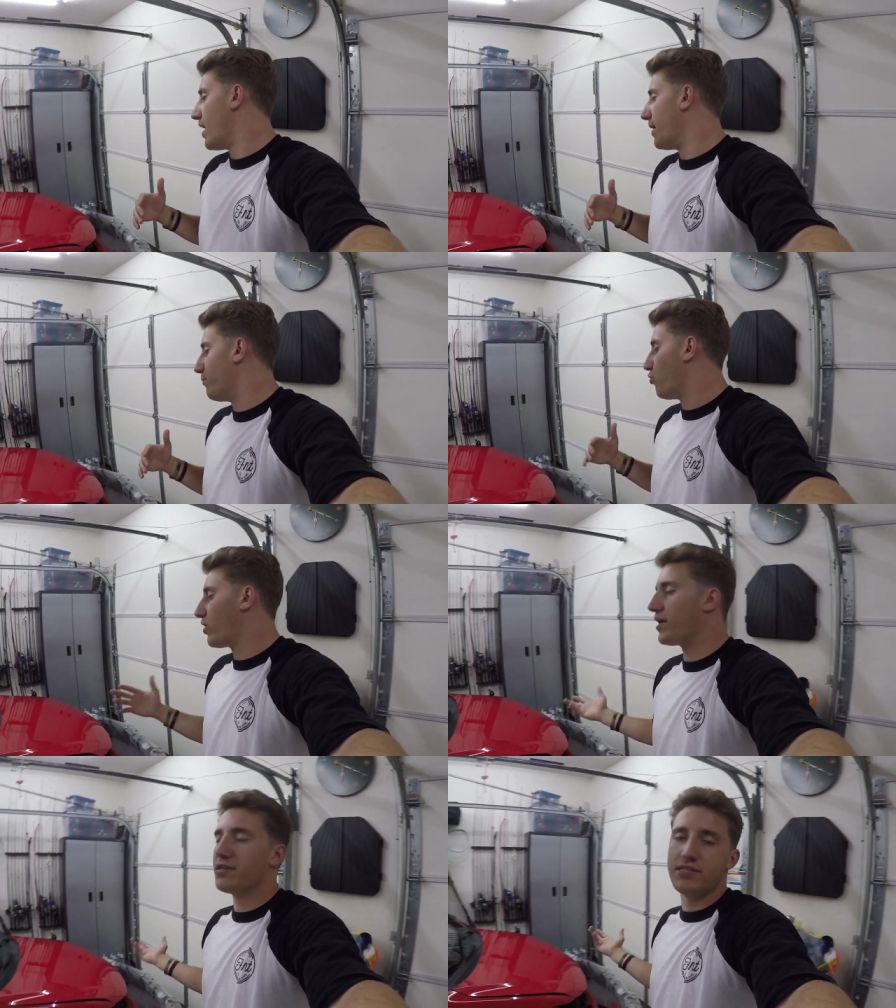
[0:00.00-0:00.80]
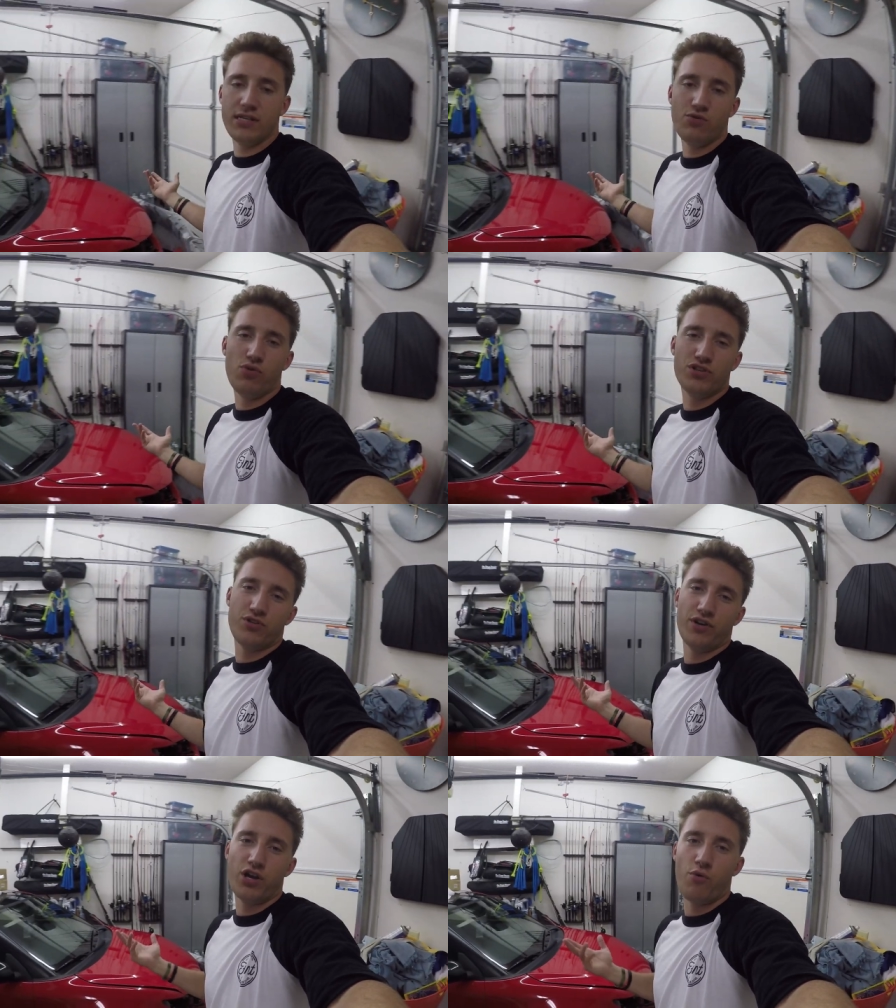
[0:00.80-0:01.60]
Um, we'll kind of see what's
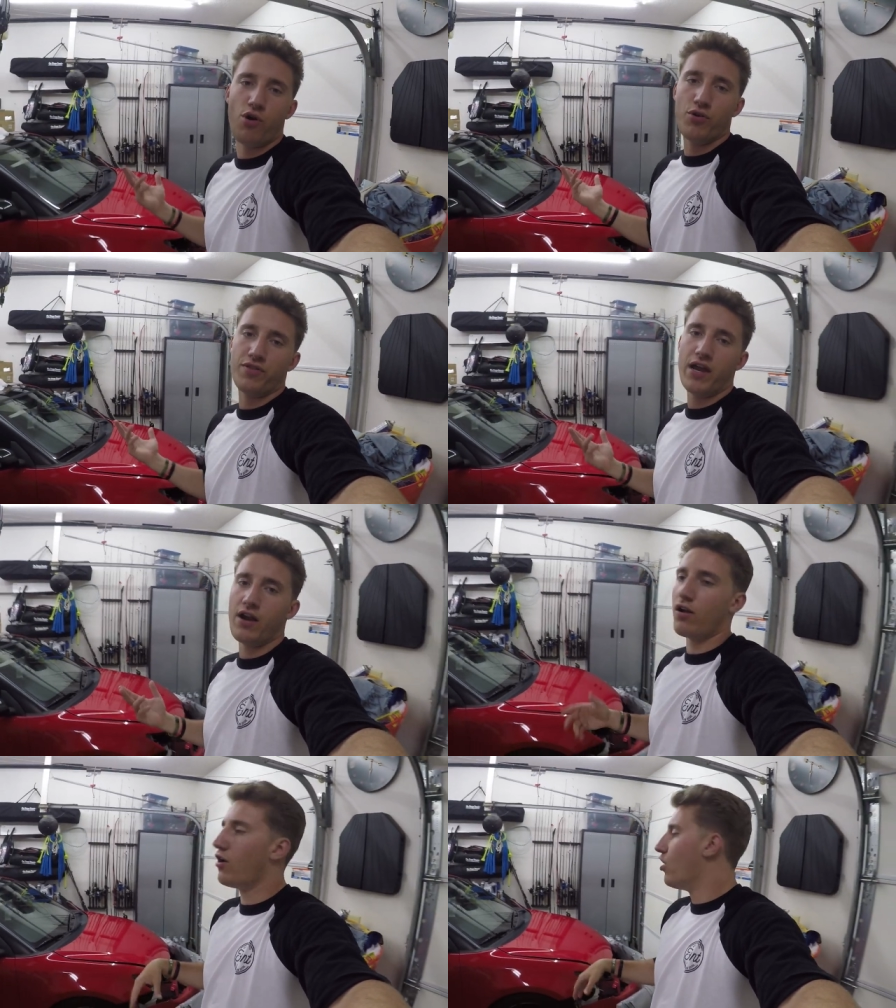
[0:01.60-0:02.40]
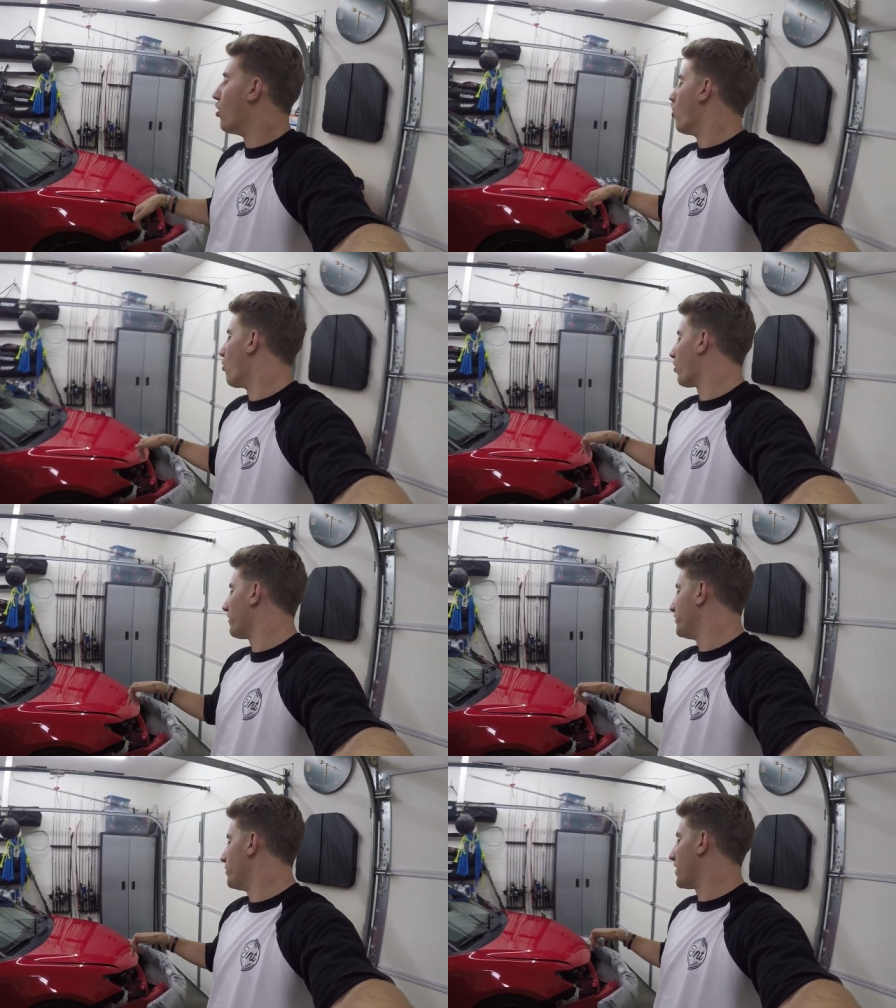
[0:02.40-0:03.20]
going to go on there, or
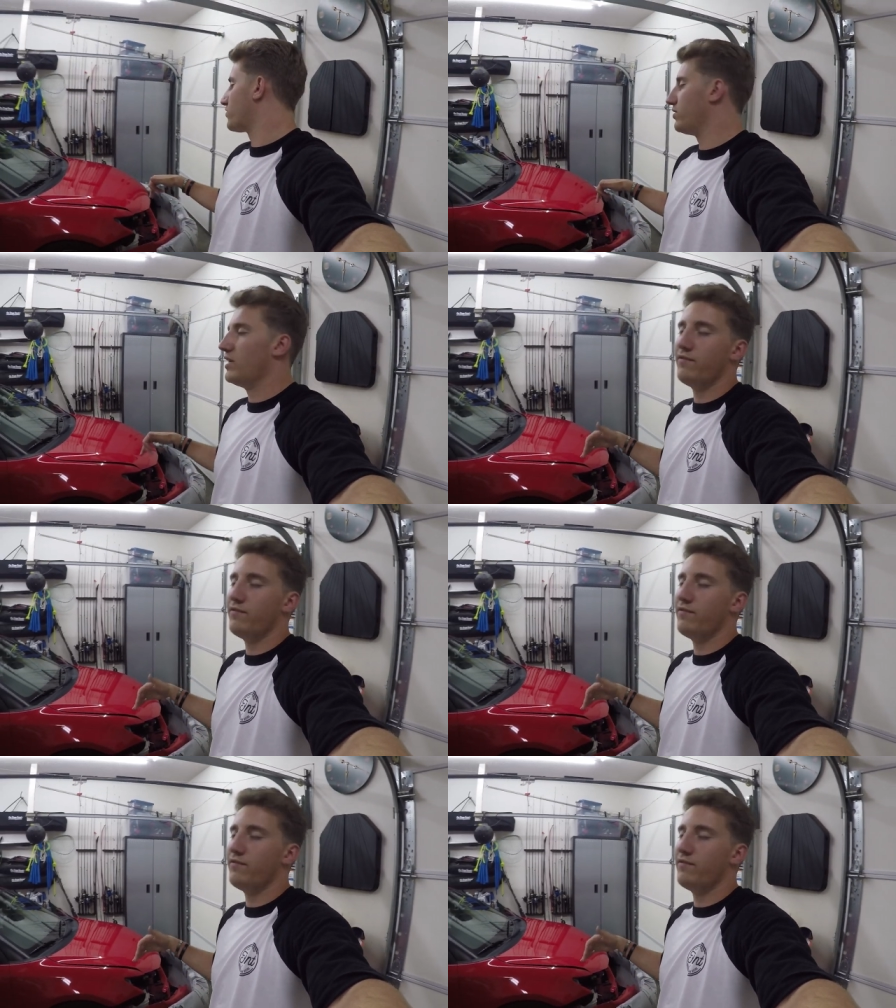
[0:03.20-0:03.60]
if you actually